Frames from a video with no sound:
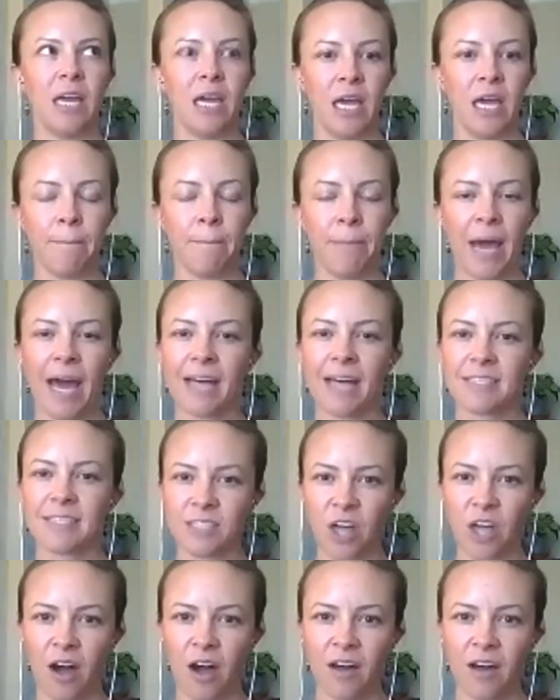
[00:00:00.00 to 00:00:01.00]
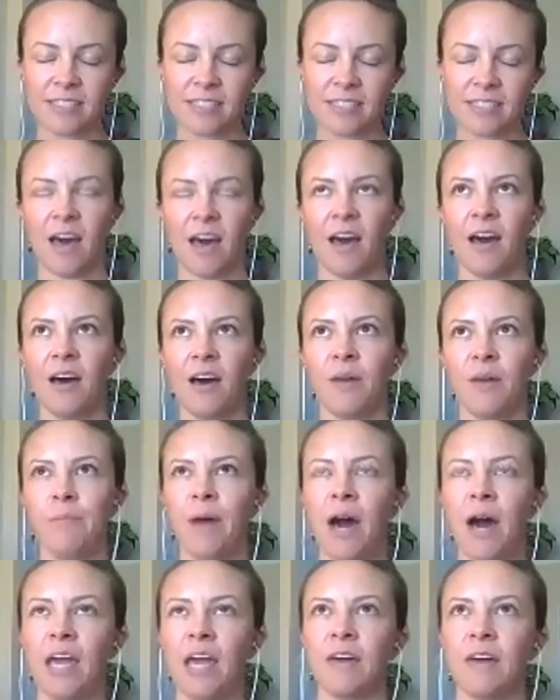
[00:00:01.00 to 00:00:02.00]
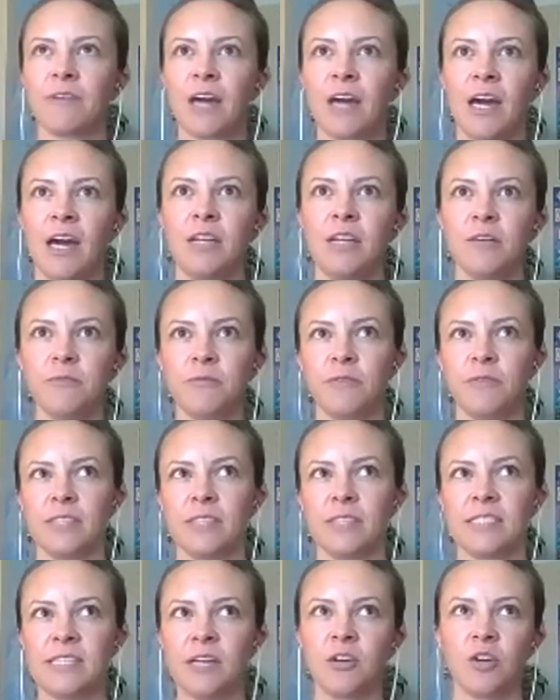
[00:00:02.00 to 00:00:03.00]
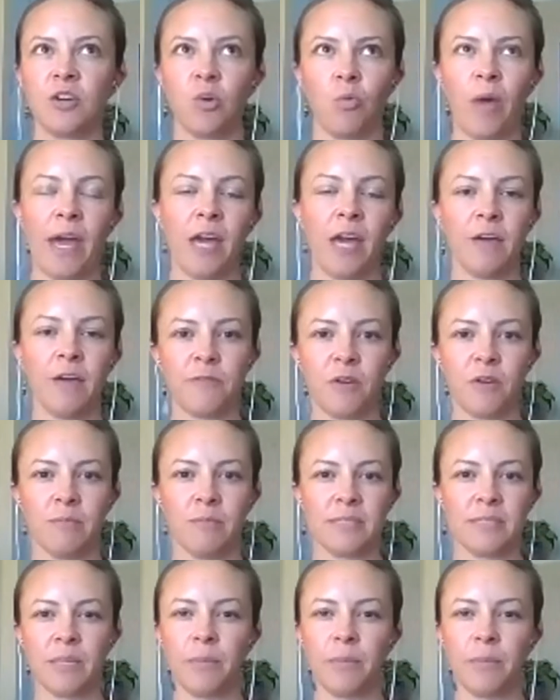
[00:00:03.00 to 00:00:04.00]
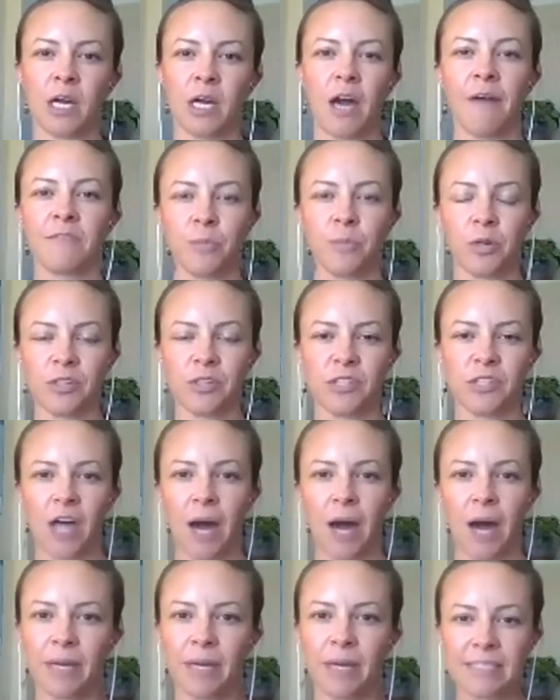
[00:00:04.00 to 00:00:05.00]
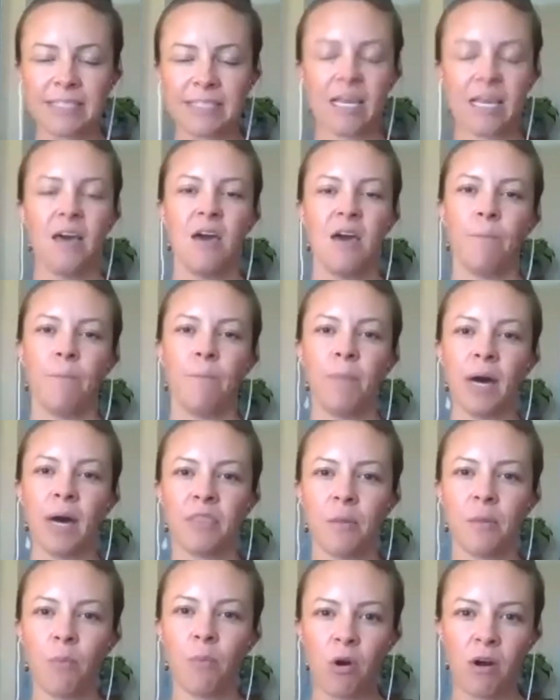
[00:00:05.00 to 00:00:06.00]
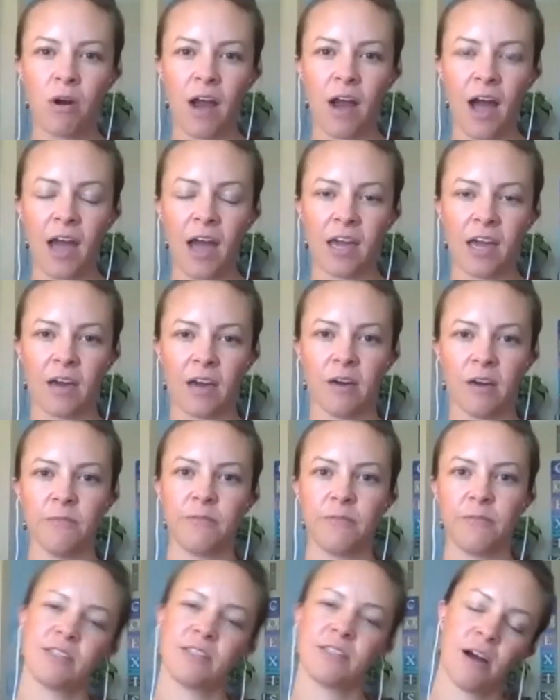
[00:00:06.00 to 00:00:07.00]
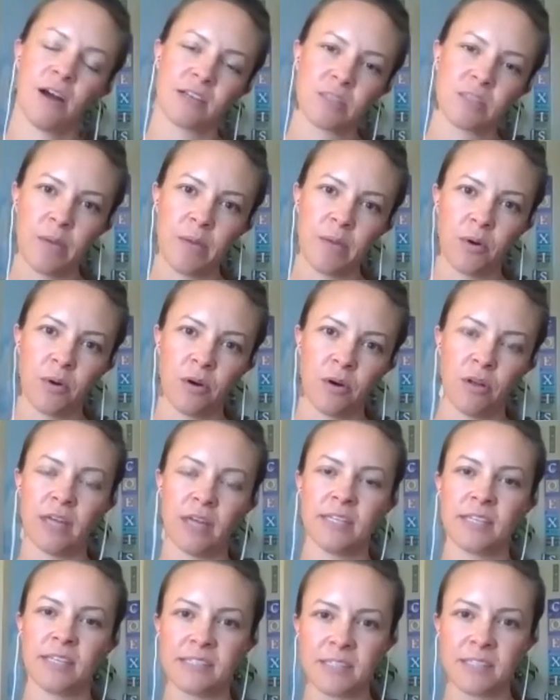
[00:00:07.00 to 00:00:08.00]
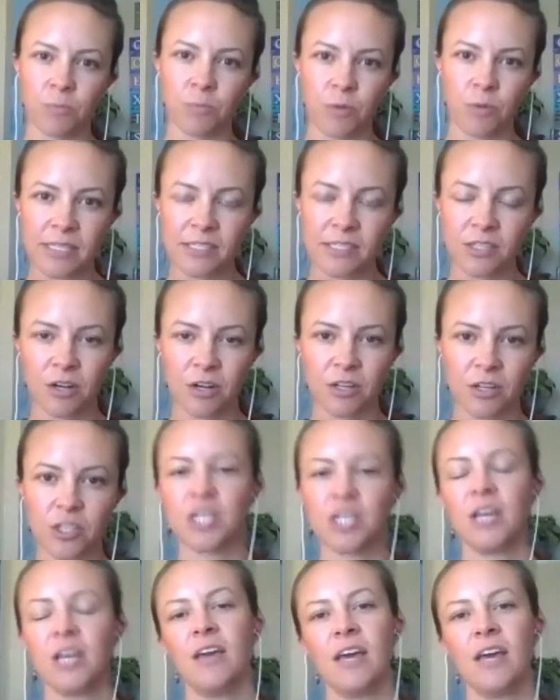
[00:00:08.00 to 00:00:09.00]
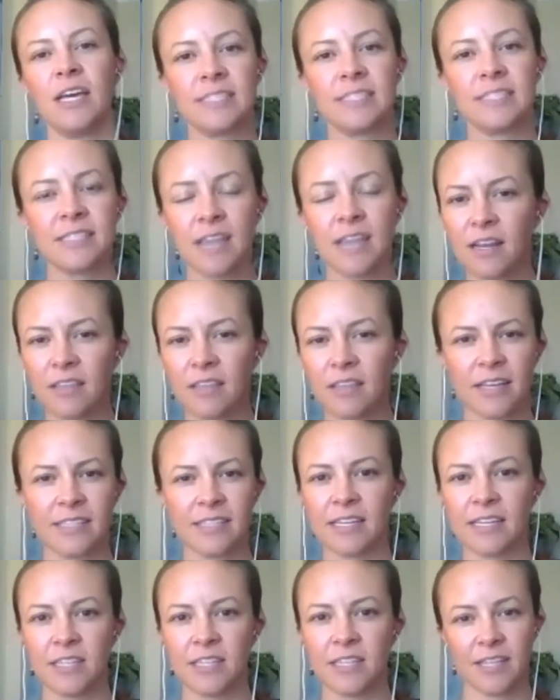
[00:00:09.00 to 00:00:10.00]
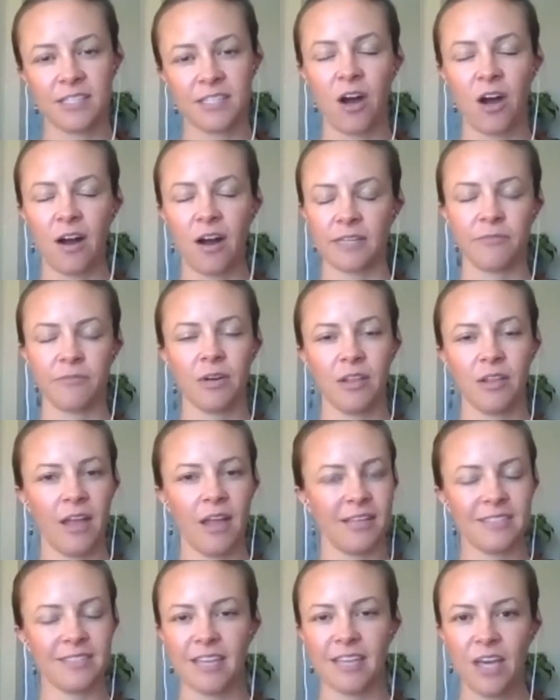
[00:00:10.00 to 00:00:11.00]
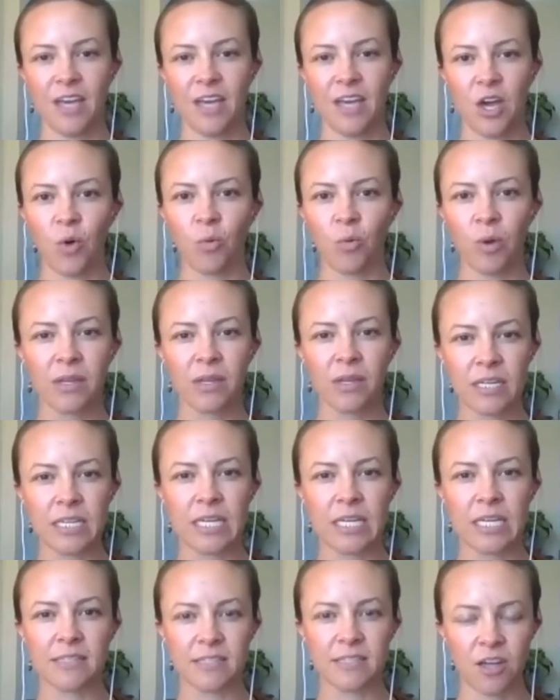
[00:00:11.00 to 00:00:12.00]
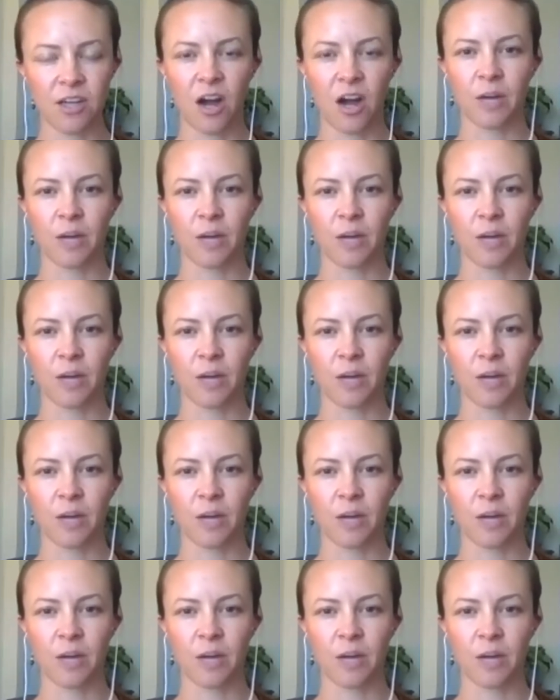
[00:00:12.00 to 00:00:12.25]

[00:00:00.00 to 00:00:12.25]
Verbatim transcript: in past talks, um, I have kind of steered away from some uncomfortable topics, but the more I have talked to people and done some research and studied this and done talks, I've realized we really need to talk